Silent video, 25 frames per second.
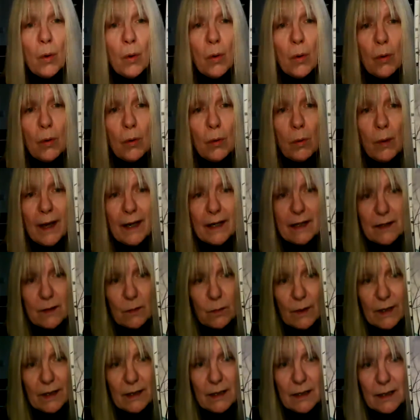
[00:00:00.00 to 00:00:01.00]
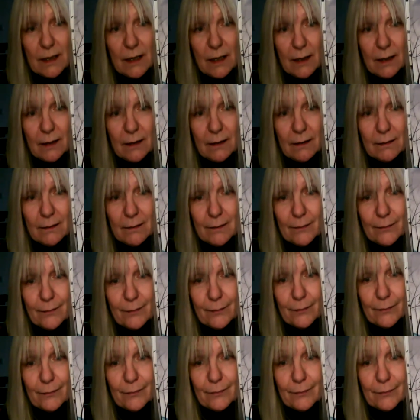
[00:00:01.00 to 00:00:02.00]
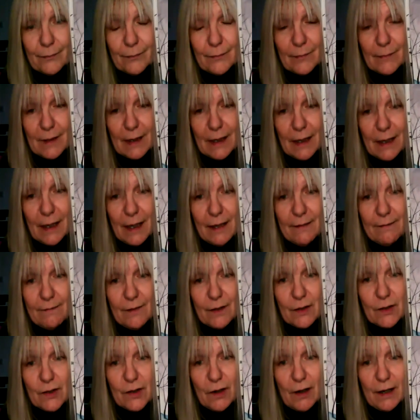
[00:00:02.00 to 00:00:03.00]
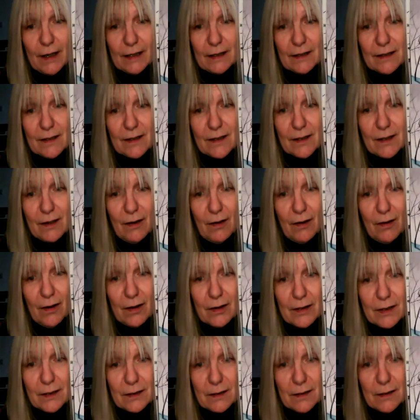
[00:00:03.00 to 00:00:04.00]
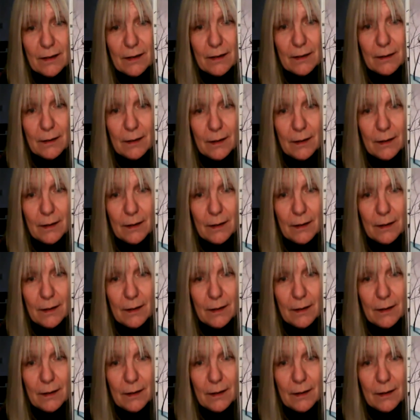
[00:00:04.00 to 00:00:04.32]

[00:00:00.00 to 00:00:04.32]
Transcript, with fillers: always winter in the giant's garden.